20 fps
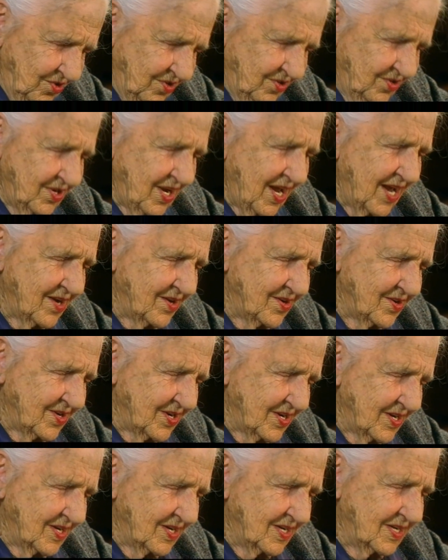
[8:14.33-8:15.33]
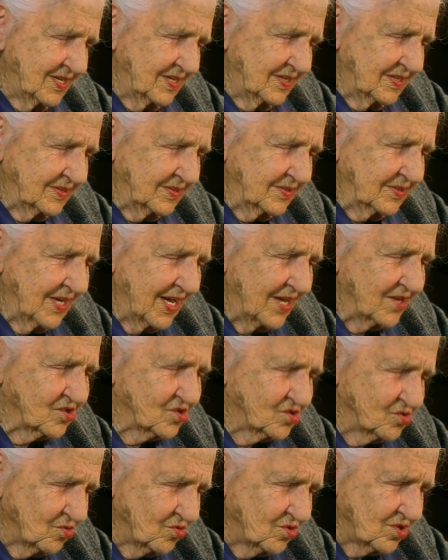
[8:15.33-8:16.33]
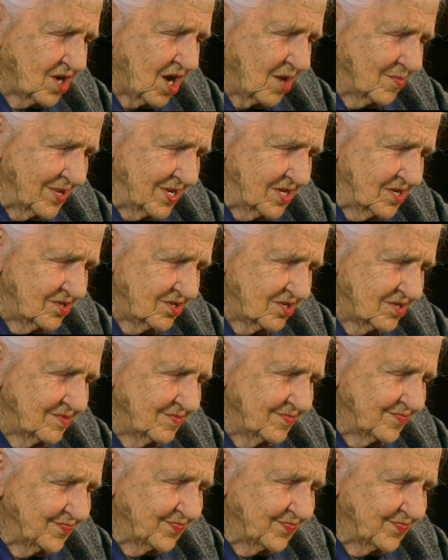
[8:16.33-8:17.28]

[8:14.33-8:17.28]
and had shortcomings,